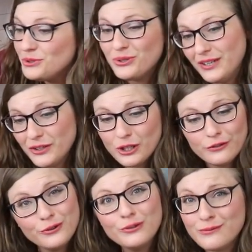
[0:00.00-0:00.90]
You can even cook
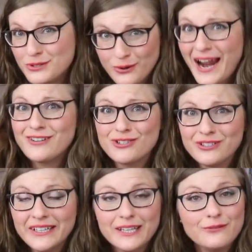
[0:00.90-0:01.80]
food from scratch.
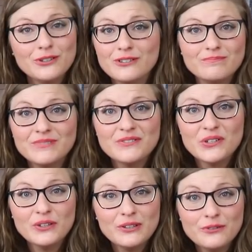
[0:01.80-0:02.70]
Like if you're
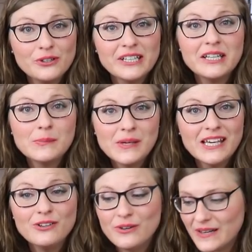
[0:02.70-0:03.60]
eating
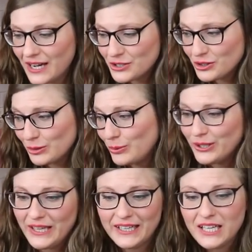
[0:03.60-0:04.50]
meat, you can actually
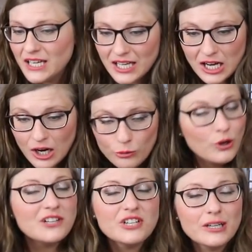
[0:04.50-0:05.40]
put like
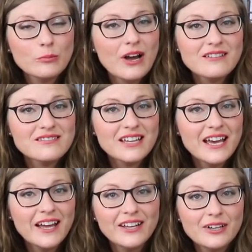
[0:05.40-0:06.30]
raw chicken breasts
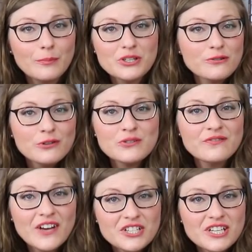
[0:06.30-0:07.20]
and a bunch of
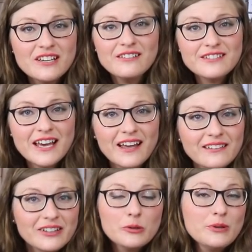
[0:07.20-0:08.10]
frozen veggies and
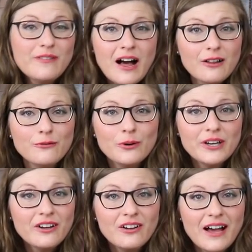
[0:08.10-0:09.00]
a little bit of olive
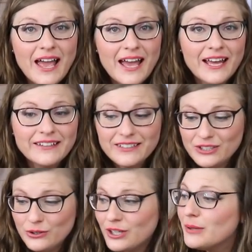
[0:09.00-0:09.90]
oil, and
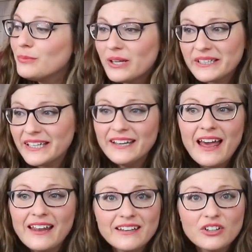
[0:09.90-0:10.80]
you can plug it in
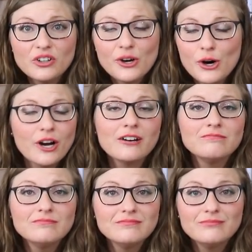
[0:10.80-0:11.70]
and it'll cook
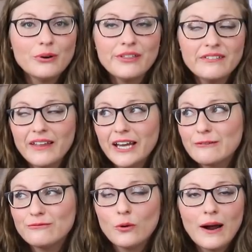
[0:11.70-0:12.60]
within like
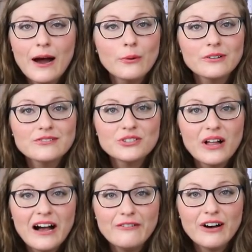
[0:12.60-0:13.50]
4 hours.
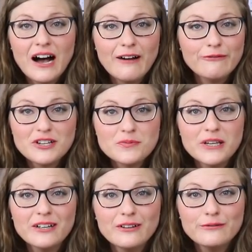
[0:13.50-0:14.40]
You'll have a hot, fresh
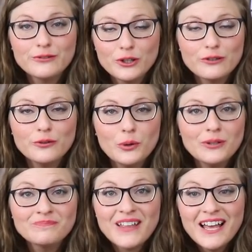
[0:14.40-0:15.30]
meal of cooked food.